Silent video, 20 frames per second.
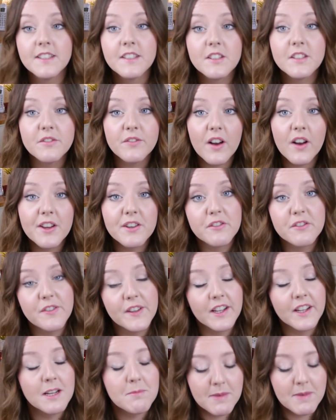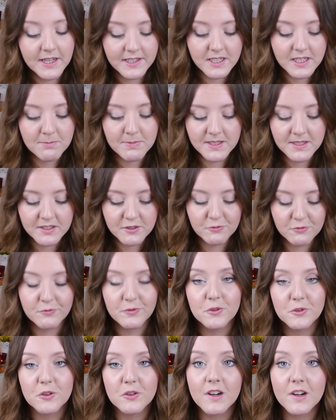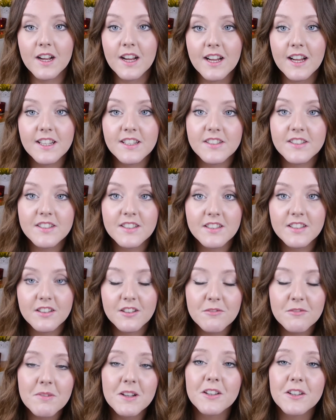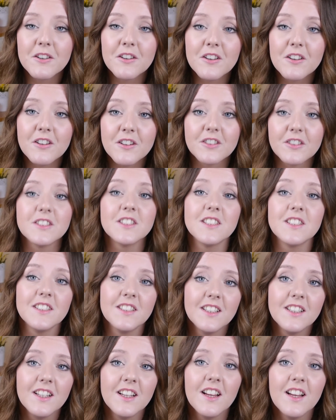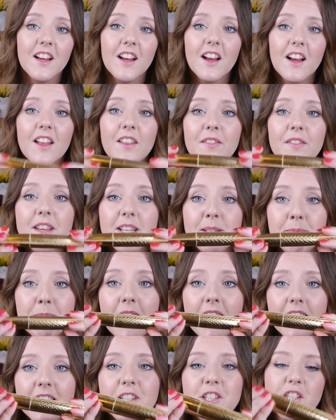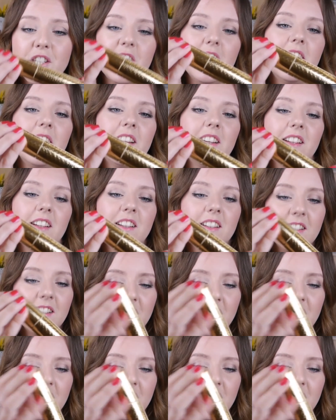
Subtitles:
is the final thing I picked up in Sephora, and oh my god, this packaging.